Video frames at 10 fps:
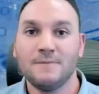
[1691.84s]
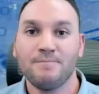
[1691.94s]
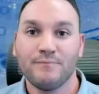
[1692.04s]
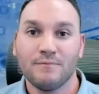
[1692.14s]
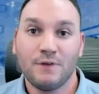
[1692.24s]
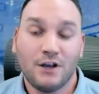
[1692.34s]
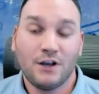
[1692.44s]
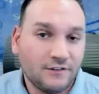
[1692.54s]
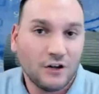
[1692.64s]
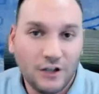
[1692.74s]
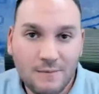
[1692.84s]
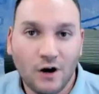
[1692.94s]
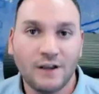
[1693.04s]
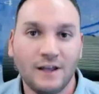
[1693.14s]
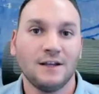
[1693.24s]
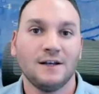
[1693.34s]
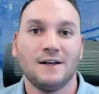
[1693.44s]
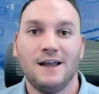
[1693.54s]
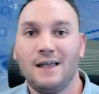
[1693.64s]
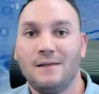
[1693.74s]
because it's an early market,
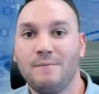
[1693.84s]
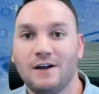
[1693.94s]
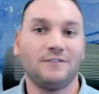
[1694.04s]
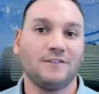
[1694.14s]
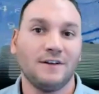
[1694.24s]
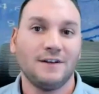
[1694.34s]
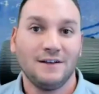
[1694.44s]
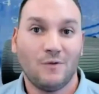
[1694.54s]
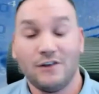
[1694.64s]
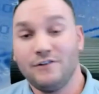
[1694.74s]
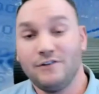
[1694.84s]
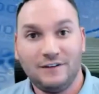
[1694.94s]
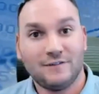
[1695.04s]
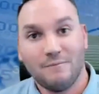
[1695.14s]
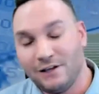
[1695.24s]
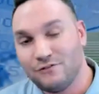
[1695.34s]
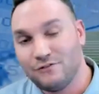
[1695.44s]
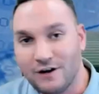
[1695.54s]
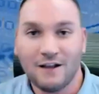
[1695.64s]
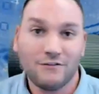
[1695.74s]
and because while you see some big
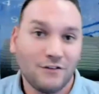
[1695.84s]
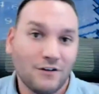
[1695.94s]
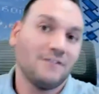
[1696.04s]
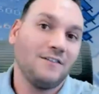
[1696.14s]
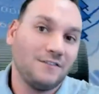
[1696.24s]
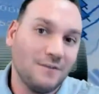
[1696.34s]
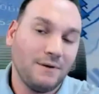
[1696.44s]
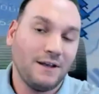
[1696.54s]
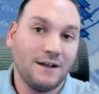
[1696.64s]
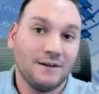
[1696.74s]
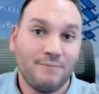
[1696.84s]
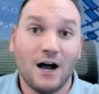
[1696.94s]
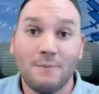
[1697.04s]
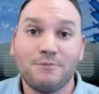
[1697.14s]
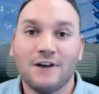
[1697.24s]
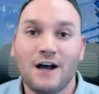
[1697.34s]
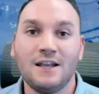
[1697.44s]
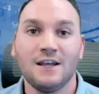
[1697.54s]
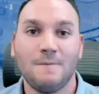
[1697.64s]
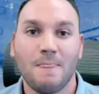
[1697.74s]
drawdowns, you also see some big upside,
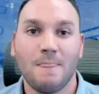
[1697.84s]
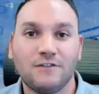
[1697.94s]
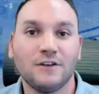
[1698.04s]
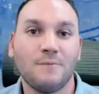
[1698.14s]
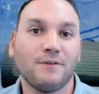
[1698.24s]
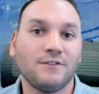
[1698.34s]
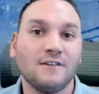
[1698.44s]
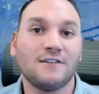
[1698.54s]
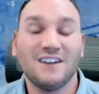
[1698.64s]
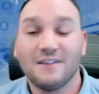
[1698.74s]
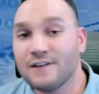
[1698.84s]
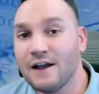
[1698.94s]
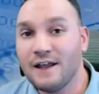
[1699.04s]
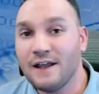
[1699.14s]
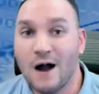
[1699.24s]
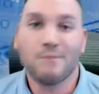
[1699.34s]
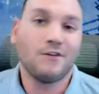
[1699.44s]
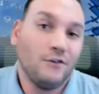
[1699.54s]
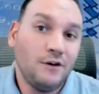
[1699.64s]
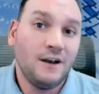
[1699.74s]
it certainly presents an exciting
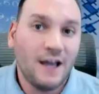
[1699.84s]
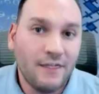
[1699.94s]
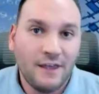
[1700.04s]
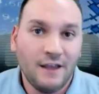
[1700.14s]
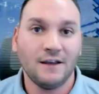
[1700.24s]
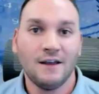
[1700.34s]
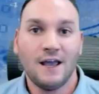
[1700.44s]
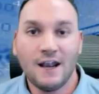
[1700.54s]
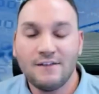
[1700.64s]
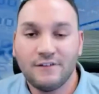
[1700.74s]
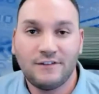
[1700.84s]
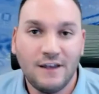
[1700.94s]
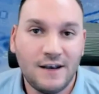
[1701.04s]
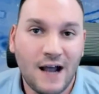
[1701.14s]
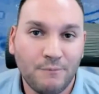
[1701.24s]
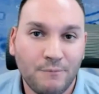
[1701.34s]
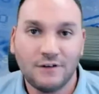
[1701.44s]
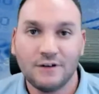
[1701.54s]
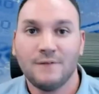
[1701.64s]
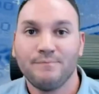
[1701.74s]
opportunity, I think. And as you see adoption
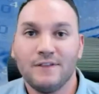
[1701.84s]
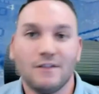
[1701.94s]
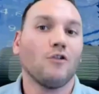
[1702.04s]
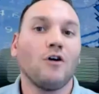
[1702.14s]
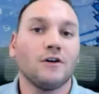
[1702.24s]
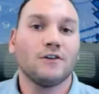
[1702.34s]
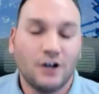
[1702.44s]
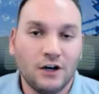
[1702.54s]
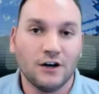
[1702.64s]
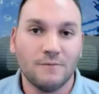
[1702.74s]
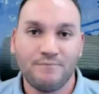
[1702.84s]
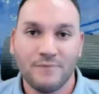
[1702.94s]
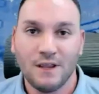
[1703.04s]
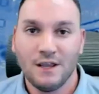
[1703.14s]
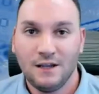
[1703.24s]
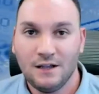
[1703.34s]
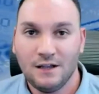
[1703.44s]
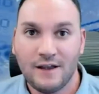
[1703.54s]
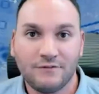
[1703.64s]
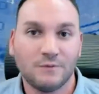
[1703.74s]
in the longer term, you
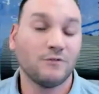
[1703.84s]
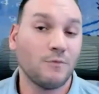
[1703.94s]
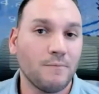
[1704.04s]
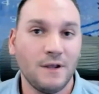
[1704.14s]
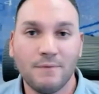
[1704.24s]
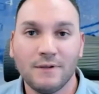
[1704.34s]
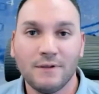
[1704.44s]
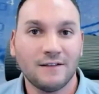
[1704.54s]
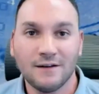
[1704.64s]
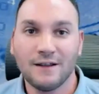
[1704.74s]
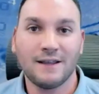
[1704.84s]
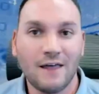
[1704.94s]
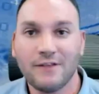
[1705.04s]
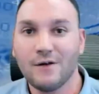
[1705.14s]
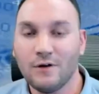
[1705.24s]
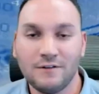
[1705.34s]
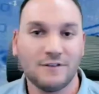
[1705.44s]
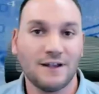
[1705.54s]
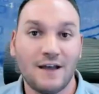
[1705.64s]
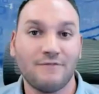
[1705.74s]
have some smart people out there like Kathy Woods
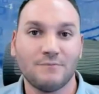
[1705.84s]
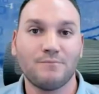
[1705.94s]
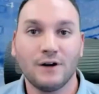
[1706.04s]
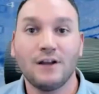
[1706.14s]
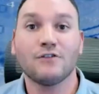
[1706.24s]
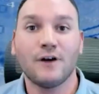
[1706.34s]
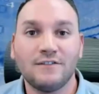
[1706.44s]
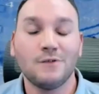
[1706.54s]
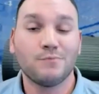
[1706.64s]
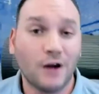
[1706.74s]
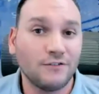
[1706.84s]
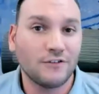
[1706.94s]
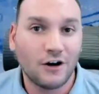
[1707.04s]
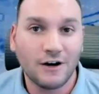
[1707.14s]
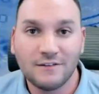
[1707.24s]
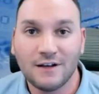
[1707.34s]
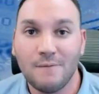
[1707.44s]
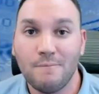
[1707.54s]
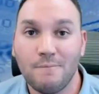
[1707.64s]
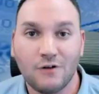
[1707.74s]
that have some pretty crazy price targets on
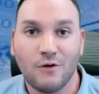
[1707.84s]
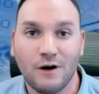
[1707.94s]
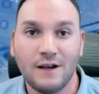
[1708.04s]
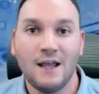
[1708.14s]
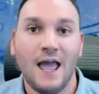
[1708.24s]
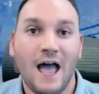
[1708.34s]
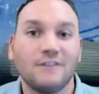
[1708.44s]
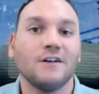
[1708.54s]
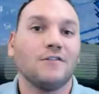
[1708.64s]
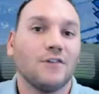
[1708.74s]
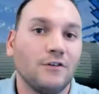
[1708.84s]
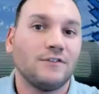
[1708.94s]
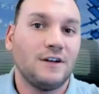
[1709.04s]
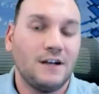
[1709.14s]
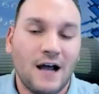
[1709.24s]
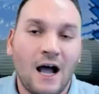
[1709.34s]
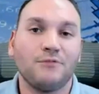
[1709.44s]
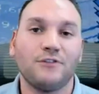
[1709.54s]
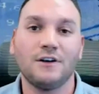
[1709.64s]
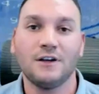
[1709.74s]
Bitcoin as it grows in
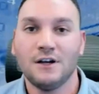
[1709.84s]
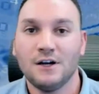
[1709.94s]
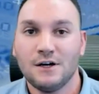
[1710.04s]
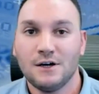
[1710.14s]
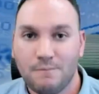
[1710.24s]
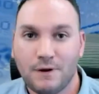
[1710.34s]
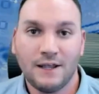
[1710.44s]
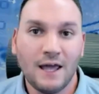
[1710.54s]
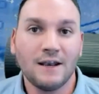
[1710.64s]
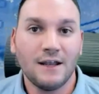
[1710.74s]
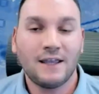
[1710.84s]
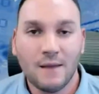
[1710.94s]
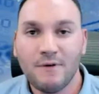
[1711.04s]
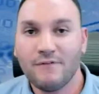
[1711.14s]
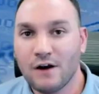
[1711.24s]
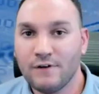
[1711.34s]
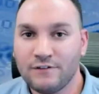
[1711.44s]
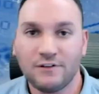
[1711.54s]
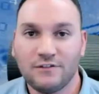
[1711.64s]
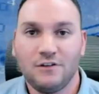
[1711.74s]
adoption. But again, it can be very risky.
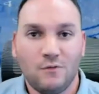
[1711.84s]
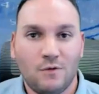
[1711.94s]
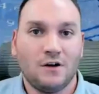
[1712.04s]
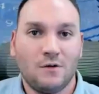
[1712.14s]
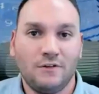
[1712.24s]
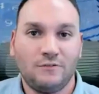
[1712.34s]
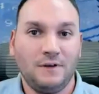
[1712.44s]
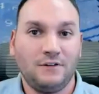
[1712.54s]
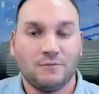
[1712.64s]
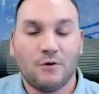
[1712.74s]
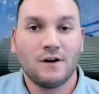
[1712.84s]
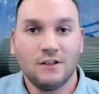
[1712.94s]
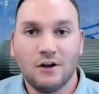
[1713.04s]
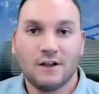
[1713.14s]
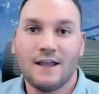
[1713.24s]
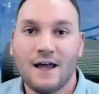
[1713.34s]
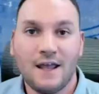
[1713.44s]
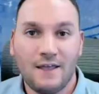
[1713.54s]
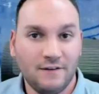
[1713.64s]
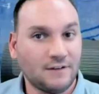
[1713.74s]
So you want to always be smart in looking at, hey,
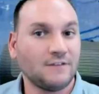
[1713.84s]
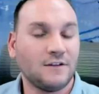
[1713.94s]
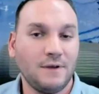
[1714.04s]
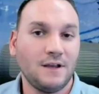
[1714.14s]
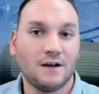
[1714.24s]
this has to be a